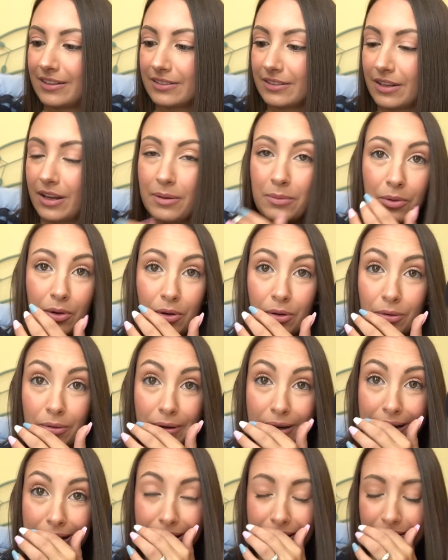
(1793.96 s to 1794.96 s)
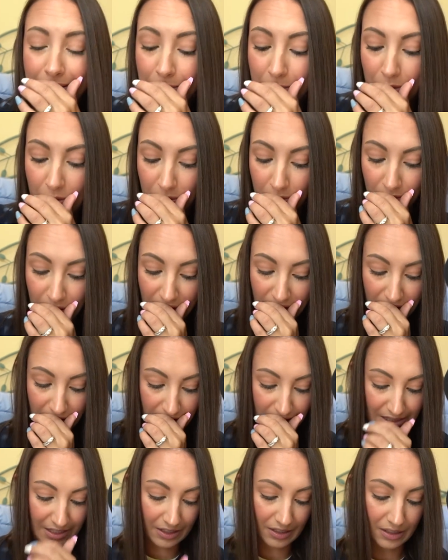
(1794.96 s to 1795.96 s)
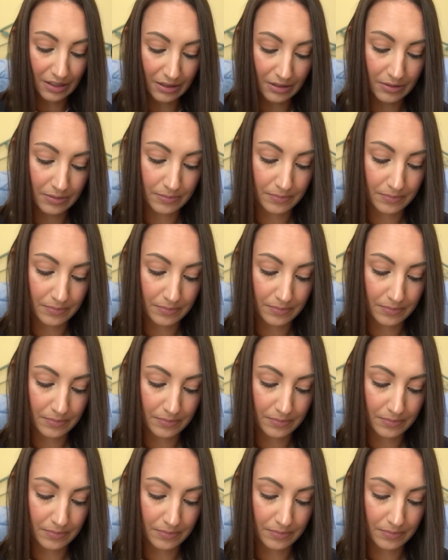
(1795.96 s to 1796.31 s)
I'm already I'm already excited.